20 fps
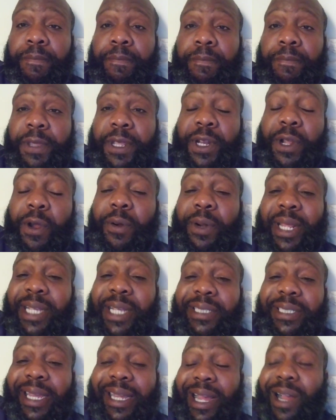And
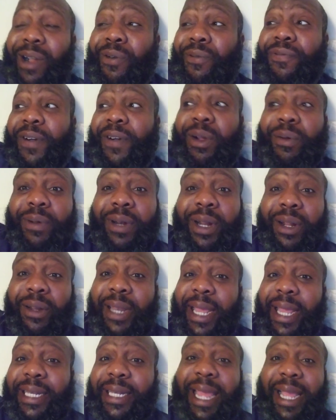he's like, I don't fuck with her
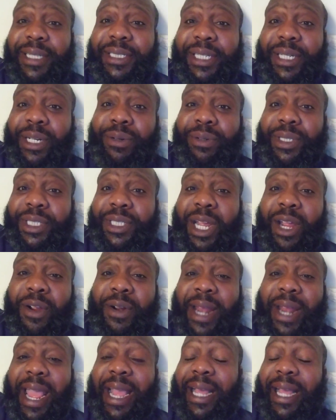like that. She don't
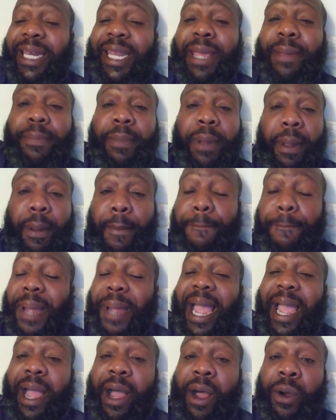deserve that. Clip,
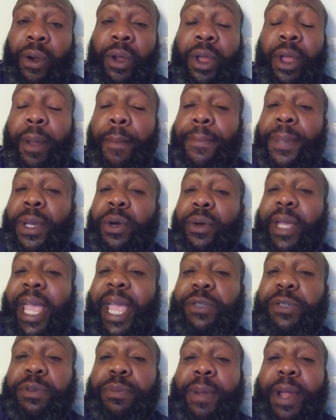bow. Bill
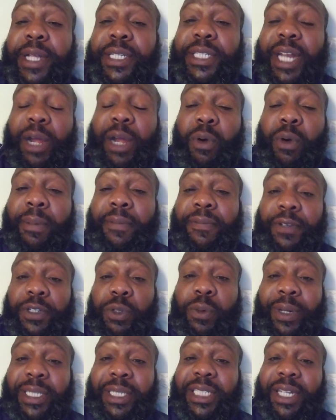Gates was married to that woman for
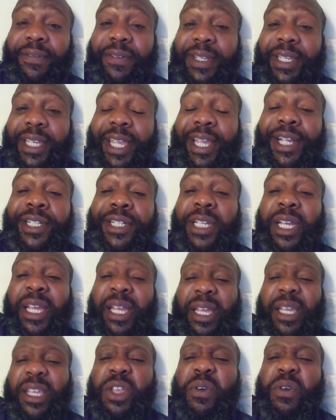27 years.
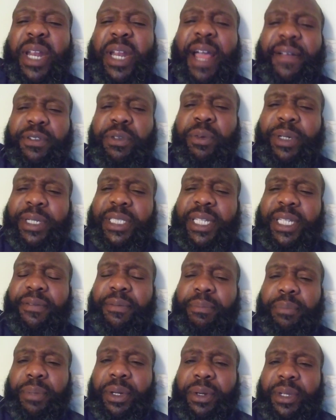You can have
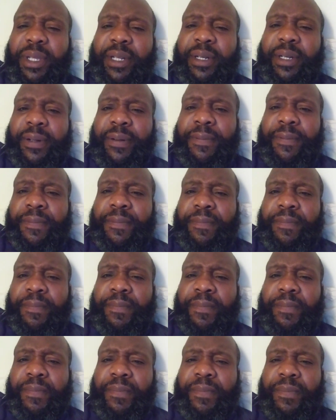27 billion.
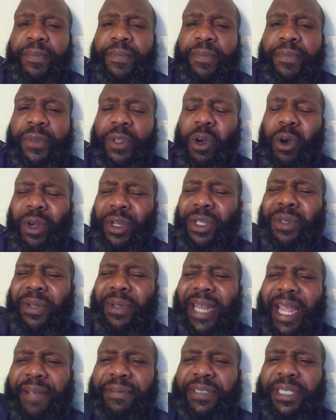Or you
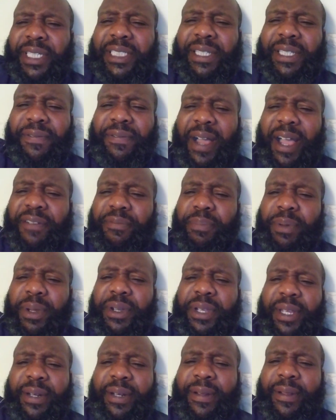can have 65
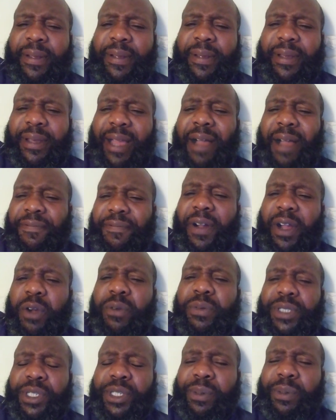billion. I fuck
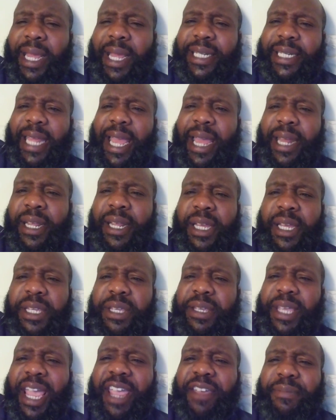with you like that.
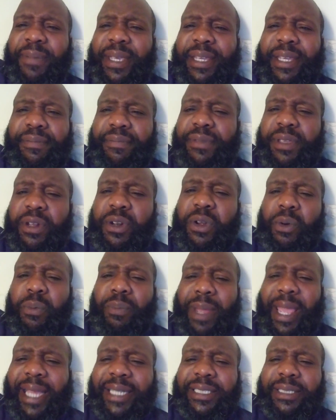You gave me,
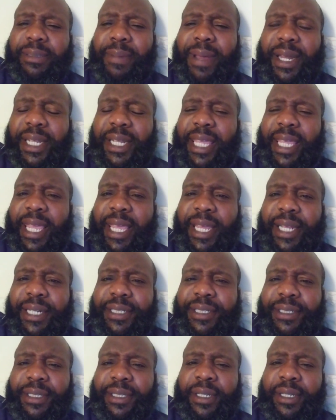X amount of
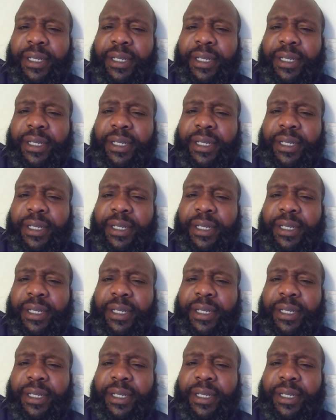kids.